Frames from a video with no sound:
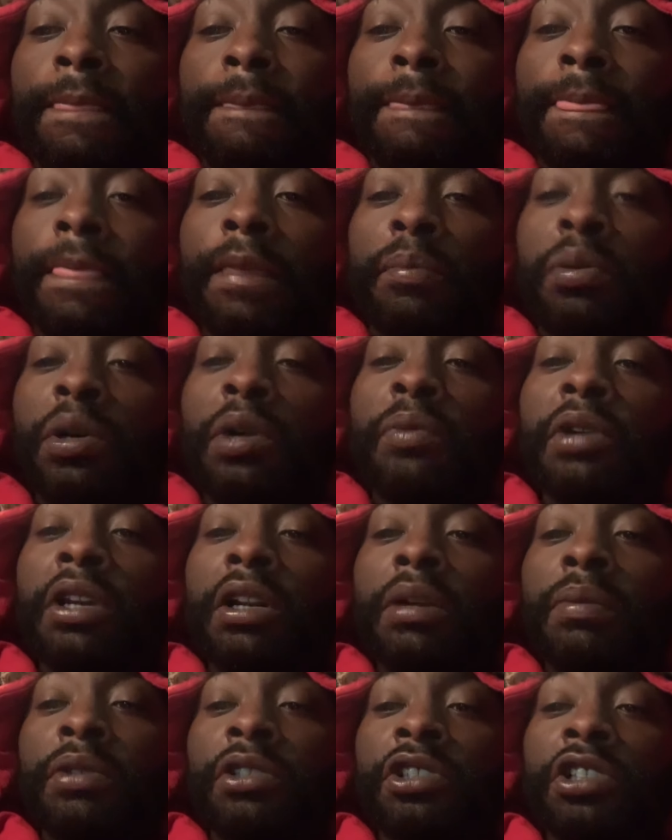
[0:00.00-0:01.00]
to put me
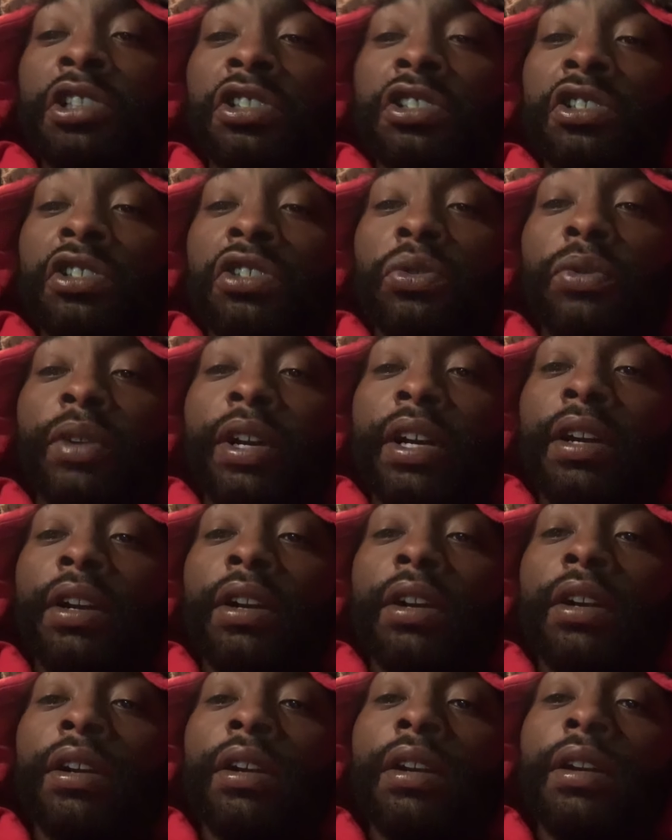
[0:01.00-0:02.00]
in a position to
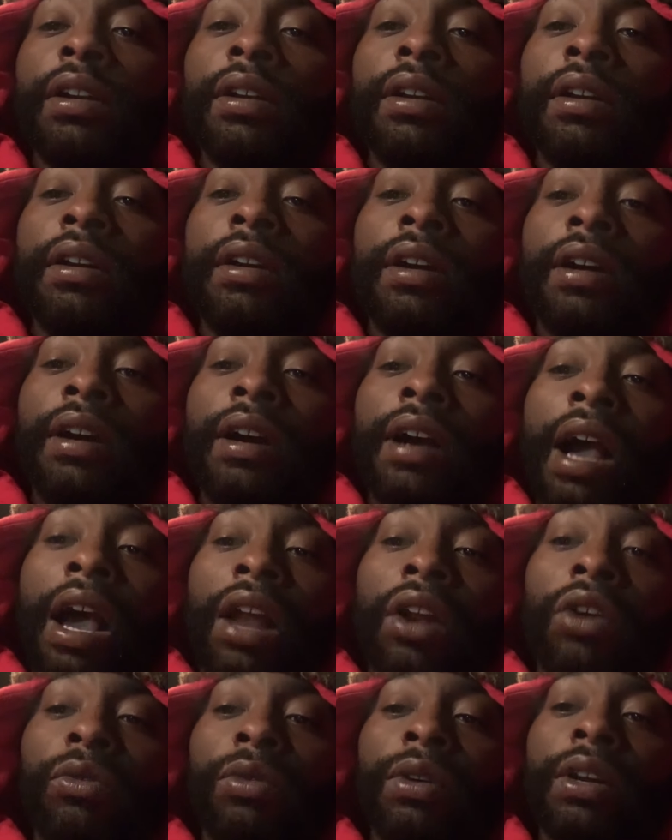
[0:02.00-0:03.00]
where I
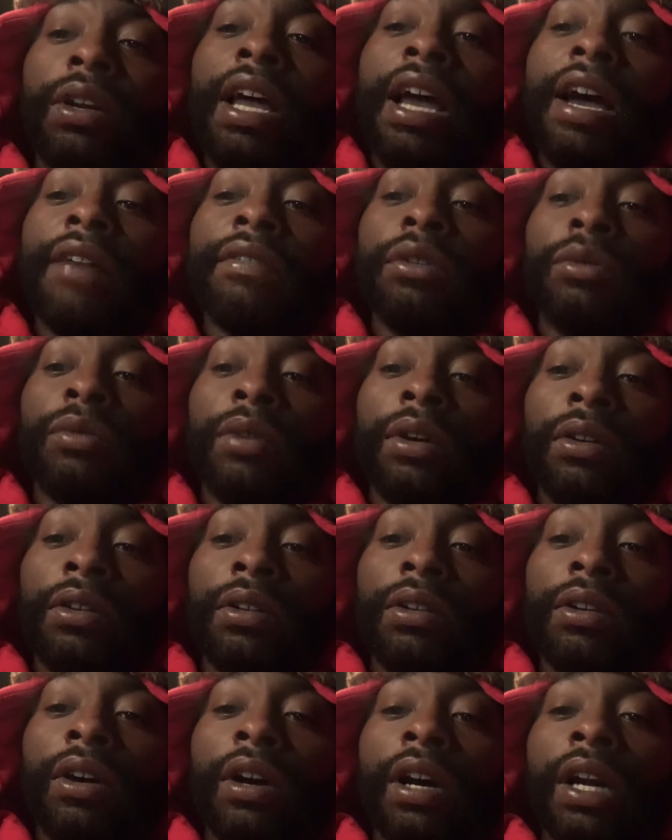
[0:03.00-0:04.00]
don't want to have to work
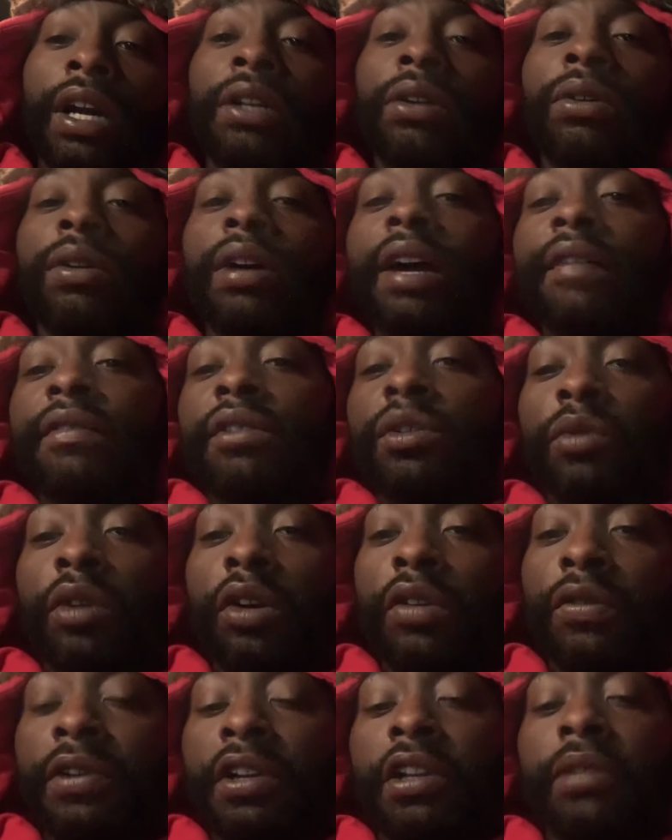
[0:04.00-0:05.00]
or I don't have to
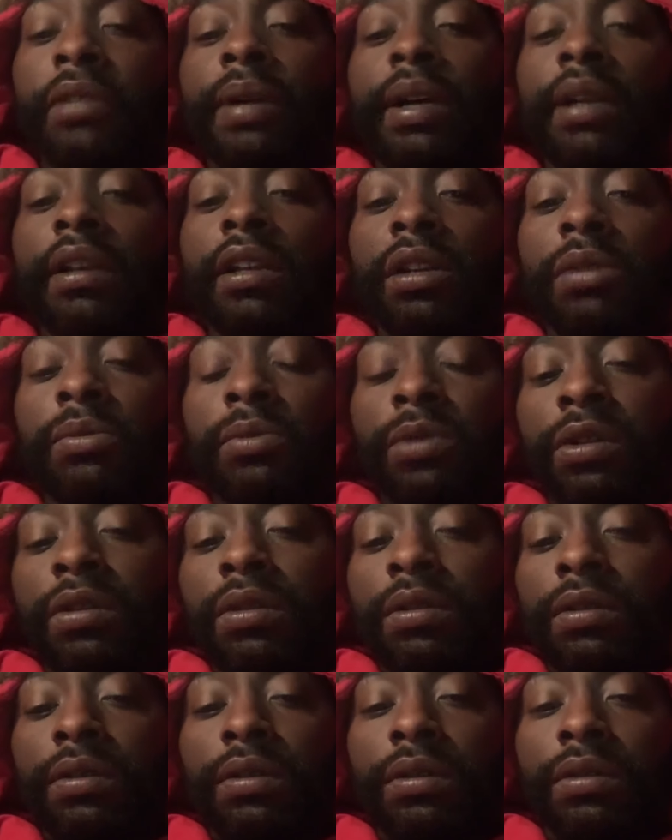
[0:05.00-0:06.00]
work for anybody anymore.
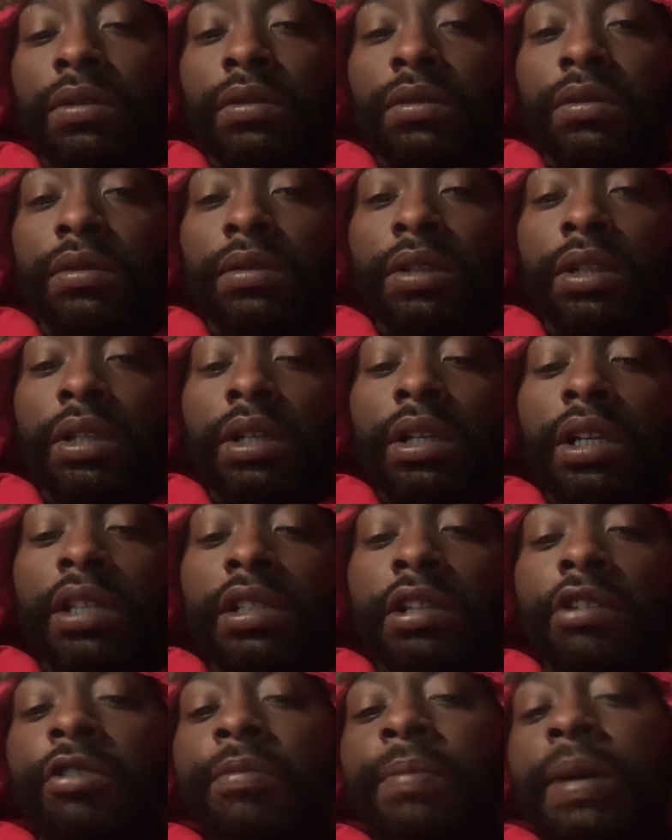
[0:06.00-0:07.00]

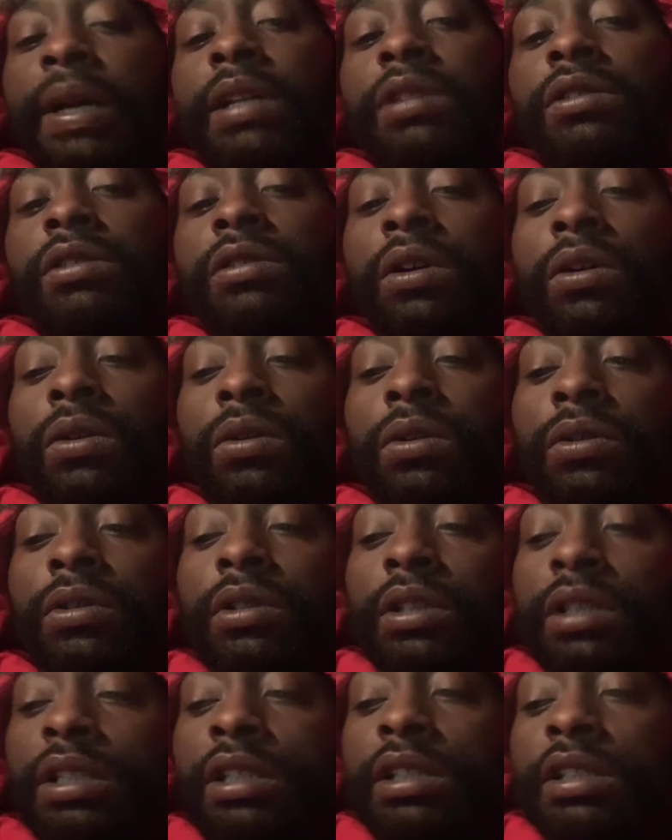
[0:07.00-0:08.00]
Because everybody's
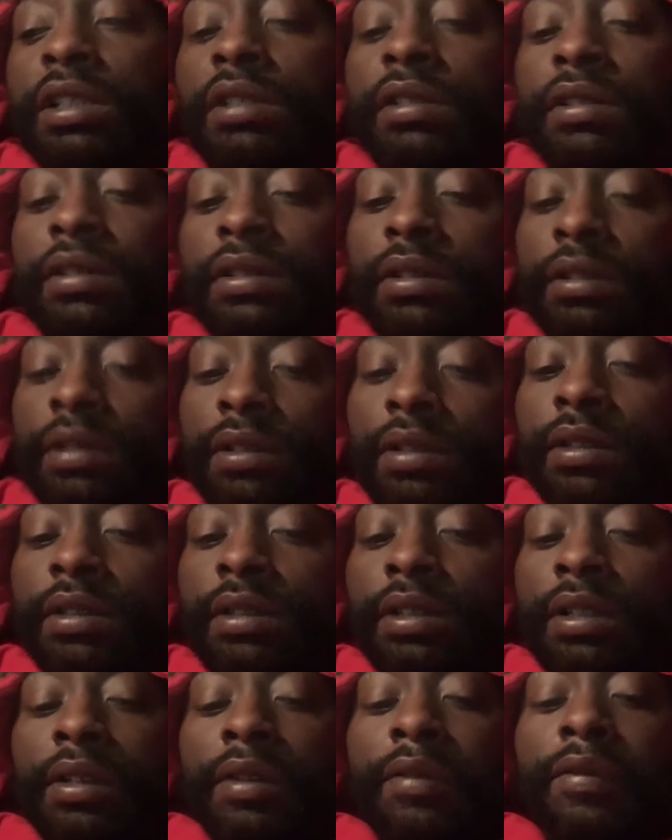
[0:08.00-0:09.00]
goal is
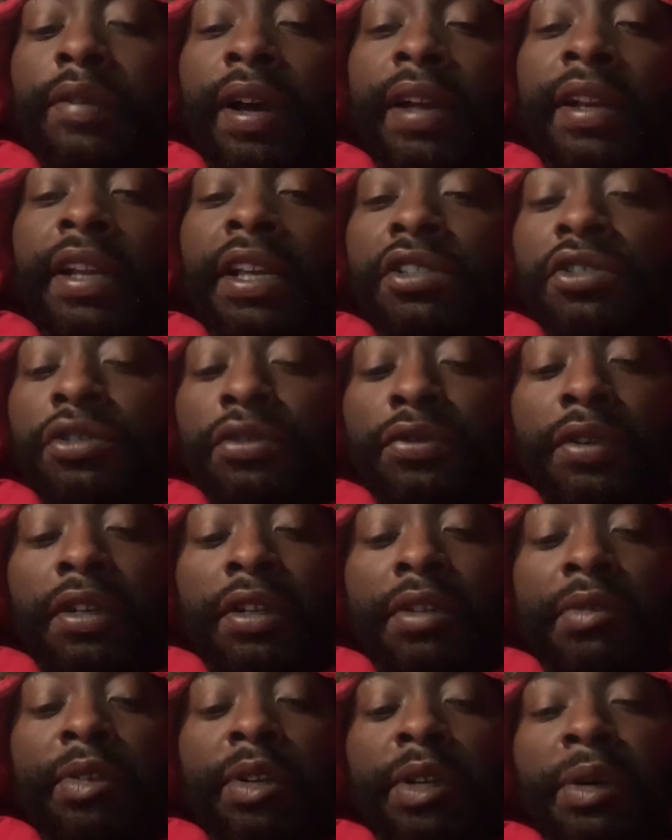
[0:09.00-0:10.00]
financial
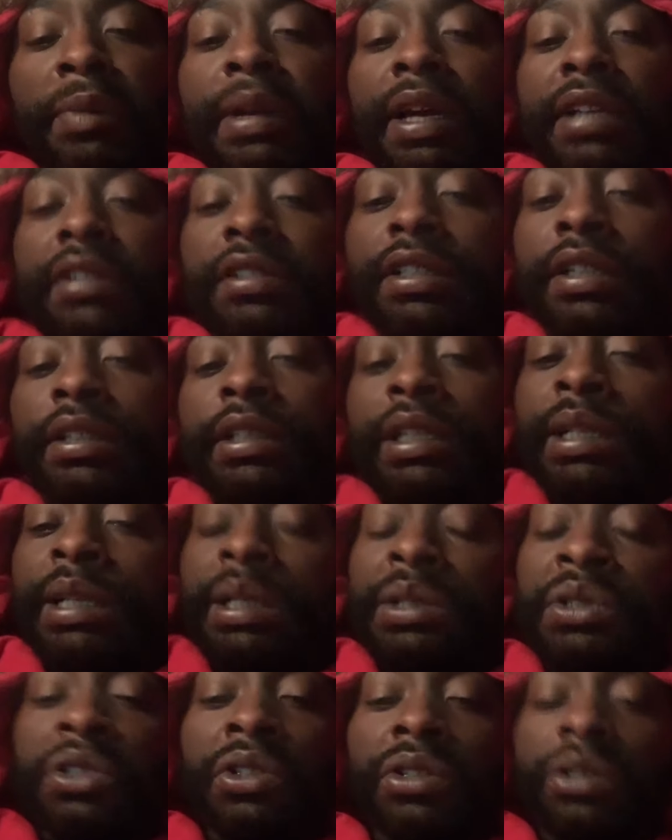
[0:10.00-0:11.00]
freedom. And I'm not saying that
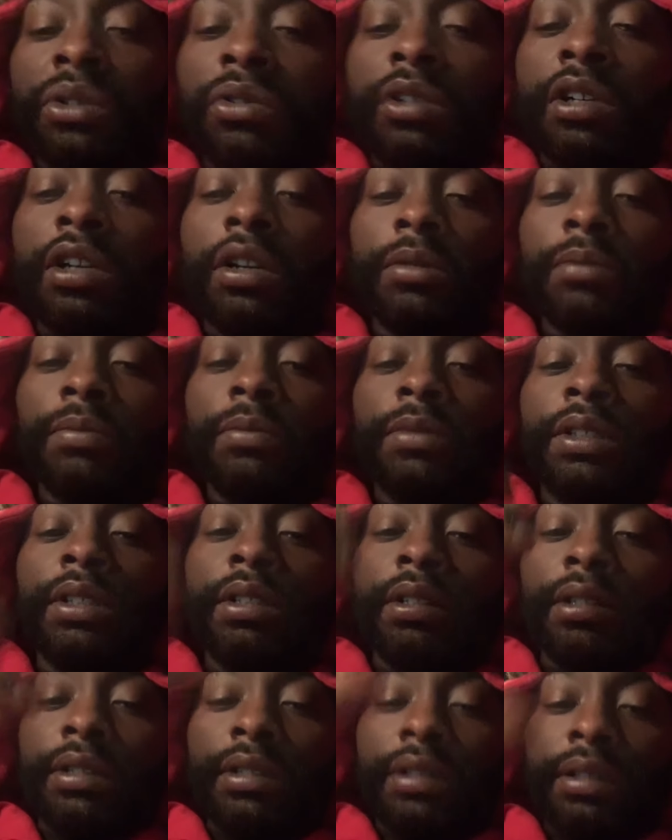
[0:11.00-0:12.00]
it's just going to come
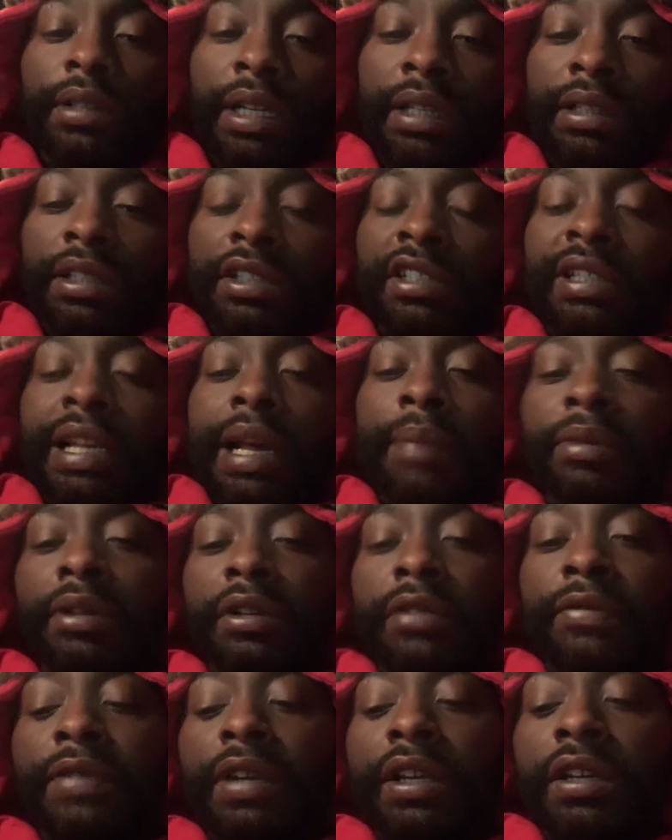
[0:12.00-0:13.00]
at the snap of
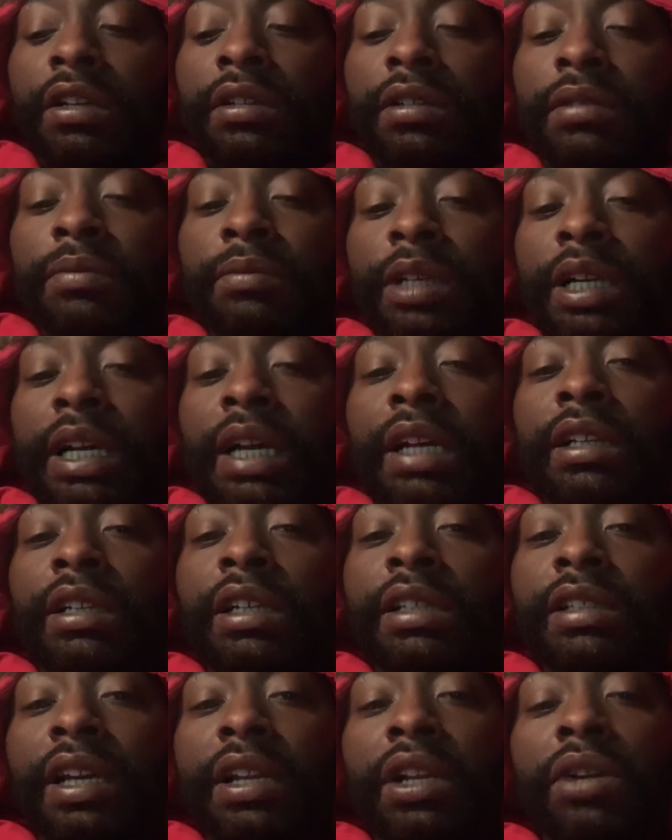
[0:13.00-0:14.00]
the finger,
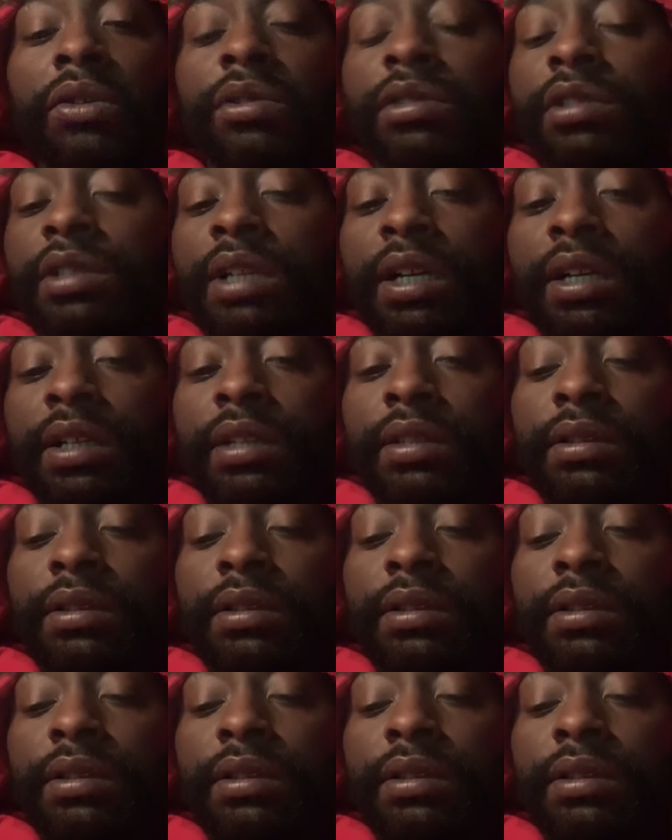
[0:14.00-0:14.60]
because I know it's not.